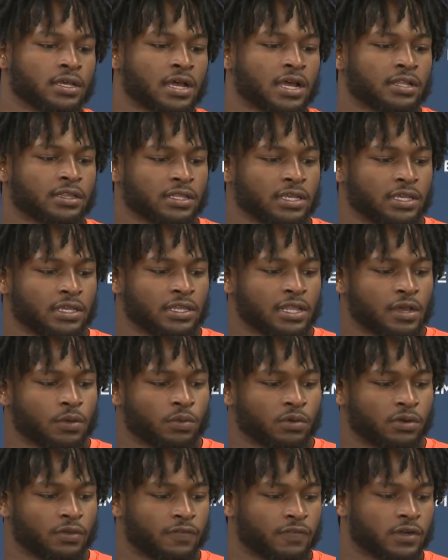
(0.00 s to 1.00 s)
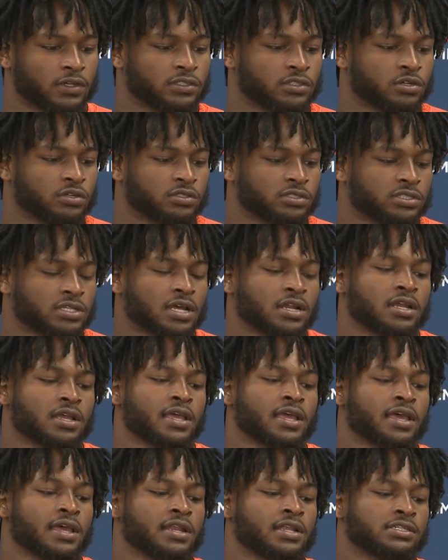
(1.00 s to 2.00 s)
I think he, like, one of the first coaches I done
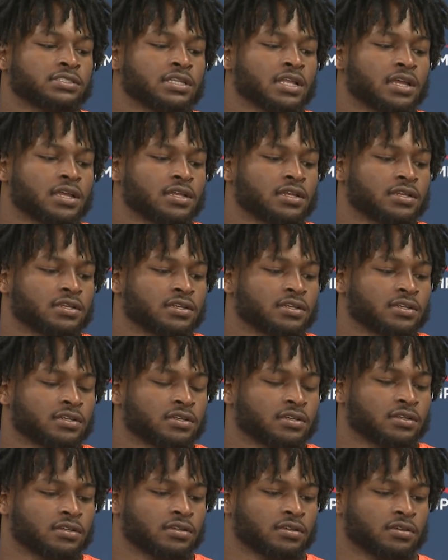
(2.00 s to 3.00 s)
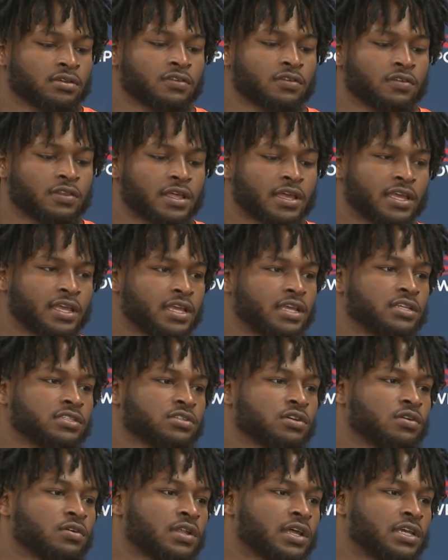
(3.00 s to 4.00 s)
had that's, like hands-on.